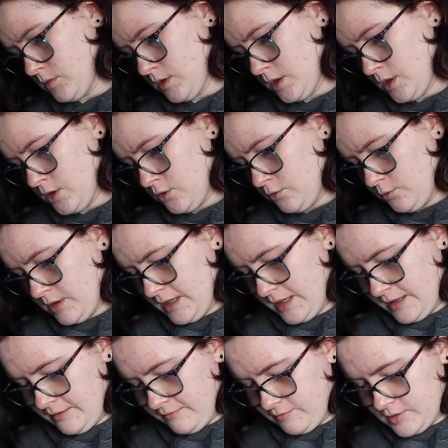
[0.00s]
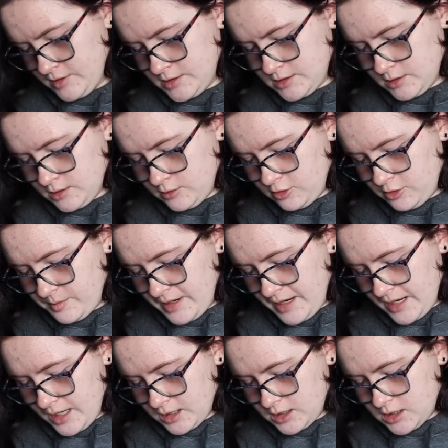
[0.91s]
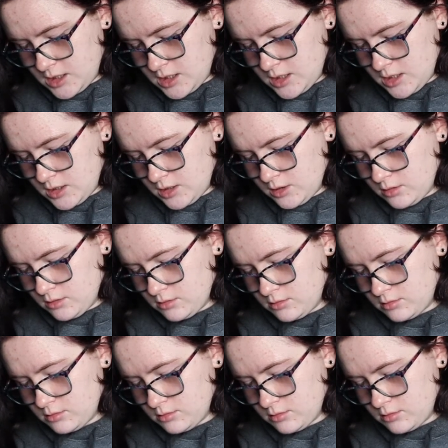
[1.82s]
And then we have this little baggie.